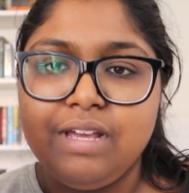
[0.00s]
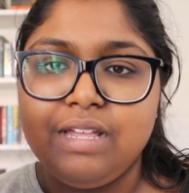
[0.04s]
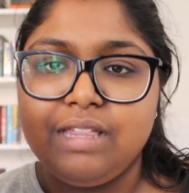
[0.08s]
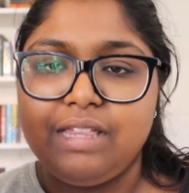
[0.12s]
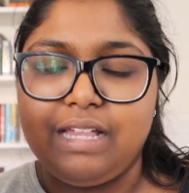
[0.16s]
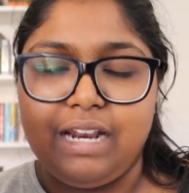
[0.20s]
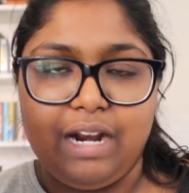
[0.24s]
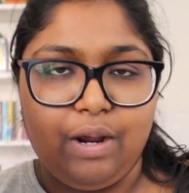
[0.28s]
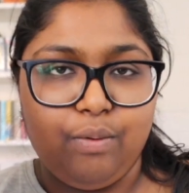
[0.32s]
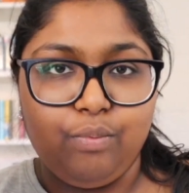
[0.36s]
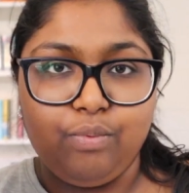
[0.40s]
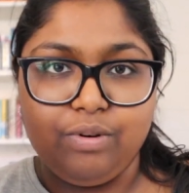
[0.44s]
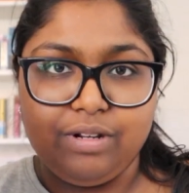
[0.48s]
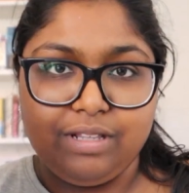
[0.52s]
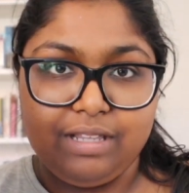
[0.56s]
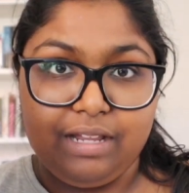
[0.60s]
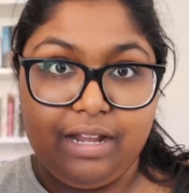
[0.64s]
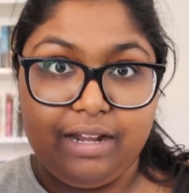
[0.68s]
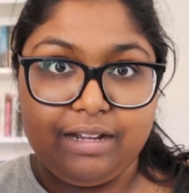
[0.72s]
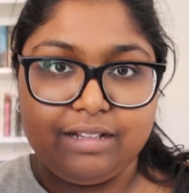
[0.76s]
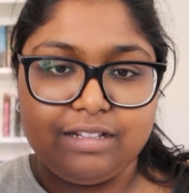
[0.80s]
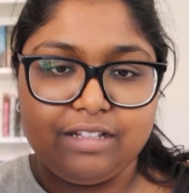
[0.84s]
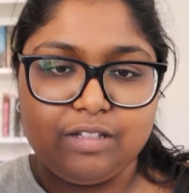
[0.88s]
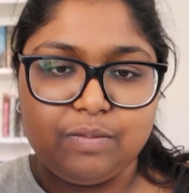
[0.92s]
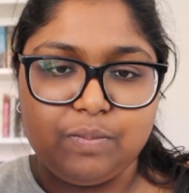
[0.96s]
that I wouldn't
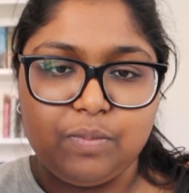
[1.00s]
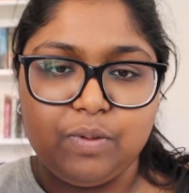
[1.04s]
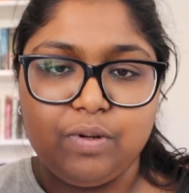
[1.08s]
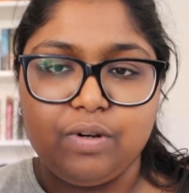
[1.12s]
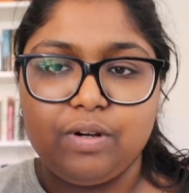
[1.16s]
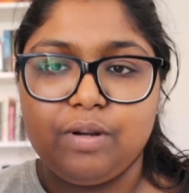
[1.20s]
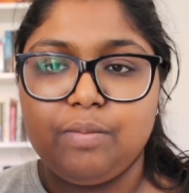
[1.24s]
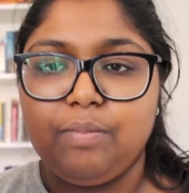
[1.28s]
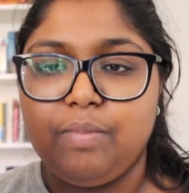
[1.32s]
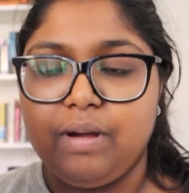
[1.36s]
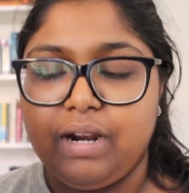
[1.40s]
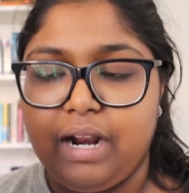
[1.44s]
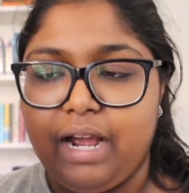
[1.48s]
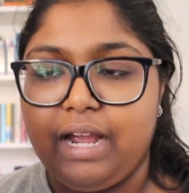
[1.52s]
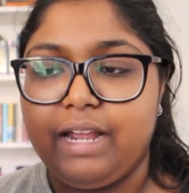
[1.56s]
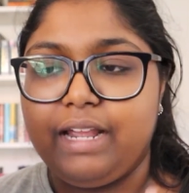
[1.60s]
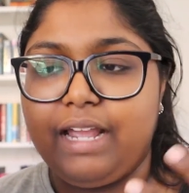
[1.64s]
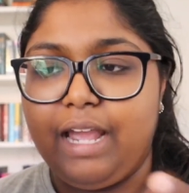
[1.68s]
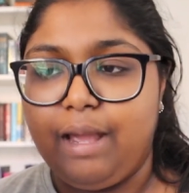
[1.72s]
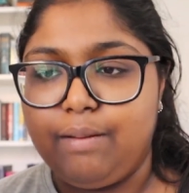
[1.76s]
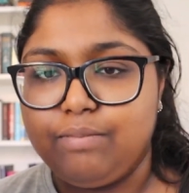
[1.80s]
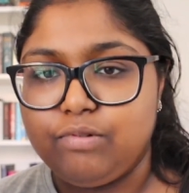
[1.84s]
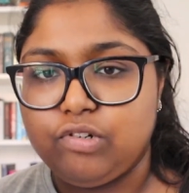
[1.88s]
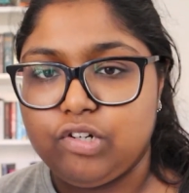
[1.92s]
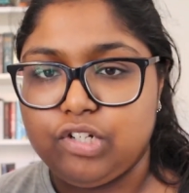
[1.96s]
like this book, but I
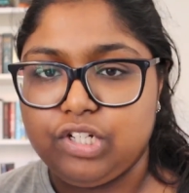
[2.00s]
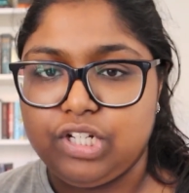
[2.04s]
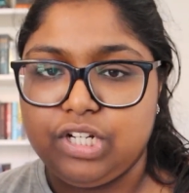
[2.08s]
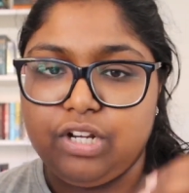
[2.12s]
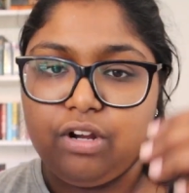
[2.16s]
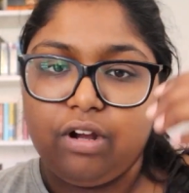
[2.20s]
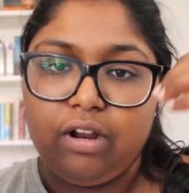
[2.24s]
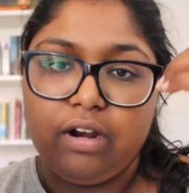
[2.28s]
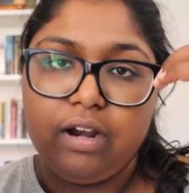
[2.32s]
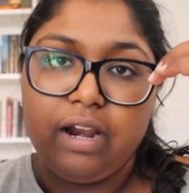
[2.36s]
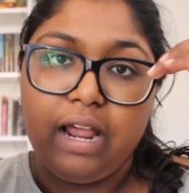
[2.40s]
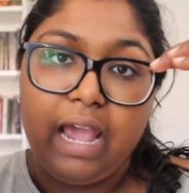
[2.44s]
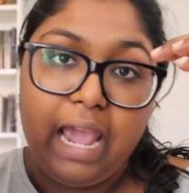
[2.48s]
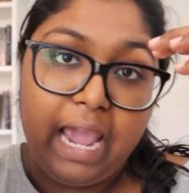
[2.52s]
kept trudging on.